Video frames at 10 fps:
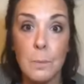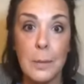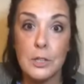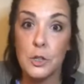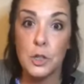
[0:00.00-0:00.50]

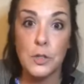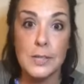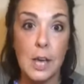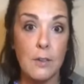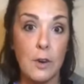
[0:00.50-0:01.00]
make sure you
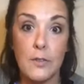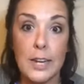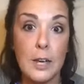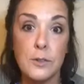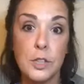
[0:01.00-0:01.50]
see all of our
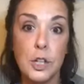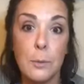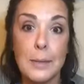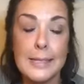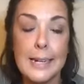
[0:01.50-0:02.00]
videos and you
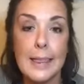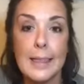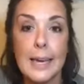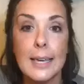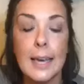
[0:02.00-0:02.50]
don't miss
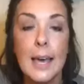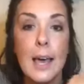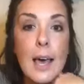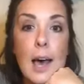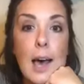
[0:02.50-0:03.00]
anything.
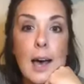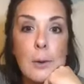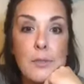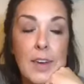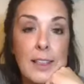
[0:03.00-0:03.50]

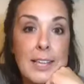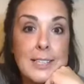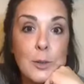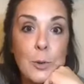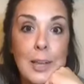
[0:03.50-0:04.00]
We've got
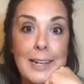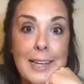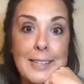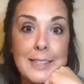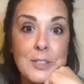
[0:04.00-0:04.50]
lots of cool
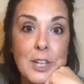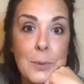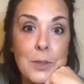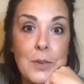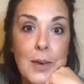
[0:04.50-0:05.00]
ideas to
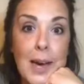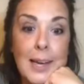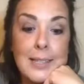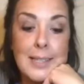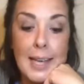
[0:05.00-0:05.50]
share with you
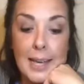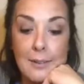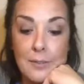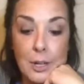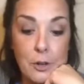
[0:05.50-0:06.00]
guys,
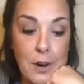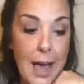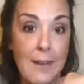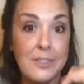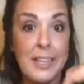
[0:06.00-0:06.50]
and fun
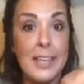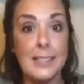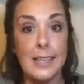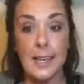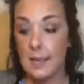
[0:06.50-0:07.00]
crafts,
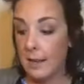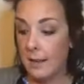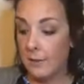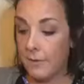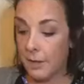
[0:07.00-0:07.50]
easy
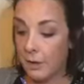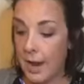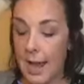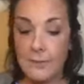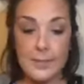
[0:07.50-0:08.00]
fun
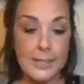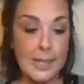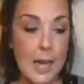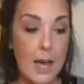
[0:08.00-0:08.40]
crafts,